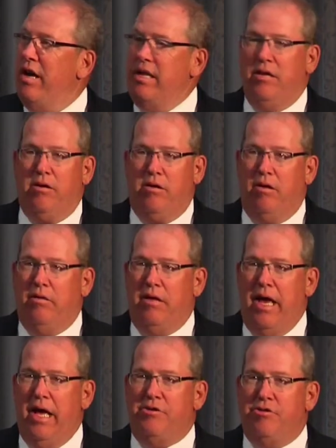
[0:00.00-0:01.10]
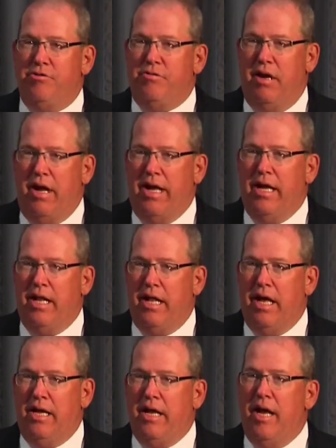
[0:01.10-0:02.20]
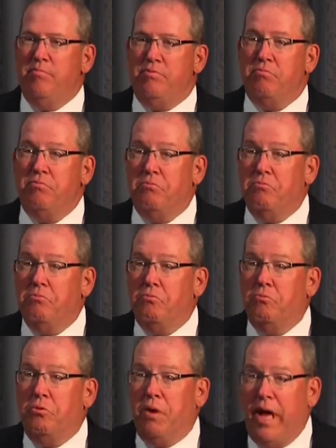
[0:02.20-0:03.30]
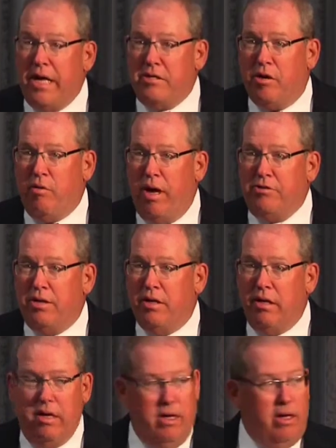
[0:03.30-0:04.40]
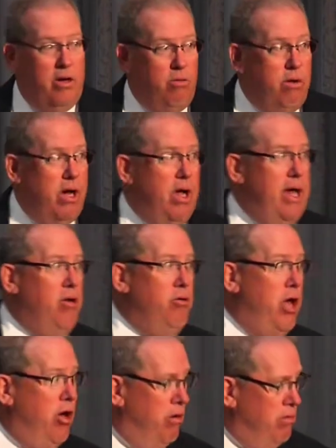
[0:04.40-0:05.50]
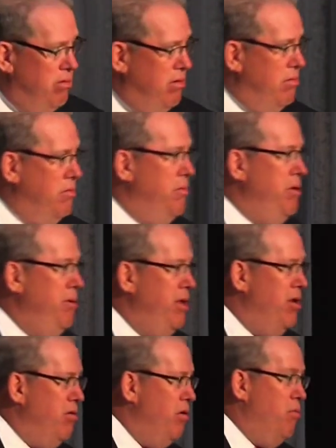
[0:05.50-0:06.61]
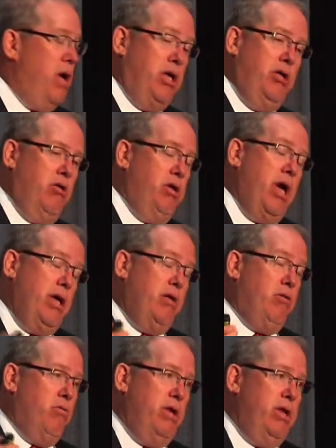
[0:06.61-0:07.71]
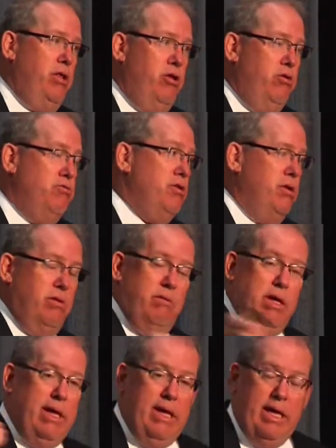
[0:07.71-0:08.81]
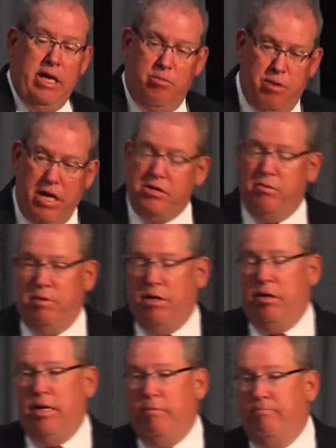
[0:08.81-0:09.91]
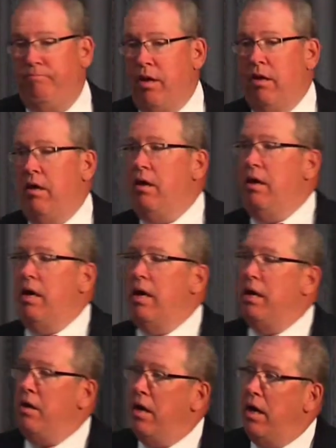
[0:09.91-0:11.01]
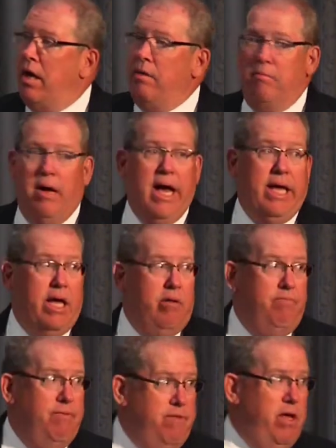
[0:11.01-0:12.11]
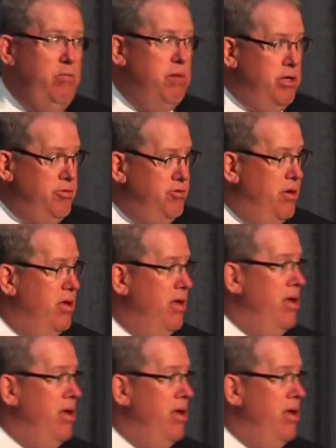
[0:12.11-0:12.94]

And the answers that I get a lot of times when we ask the question, well, I don't know. Well, what do you mean you don't know? Well, yeah, you go in and you use it and it pays the bill, and I get 15 bills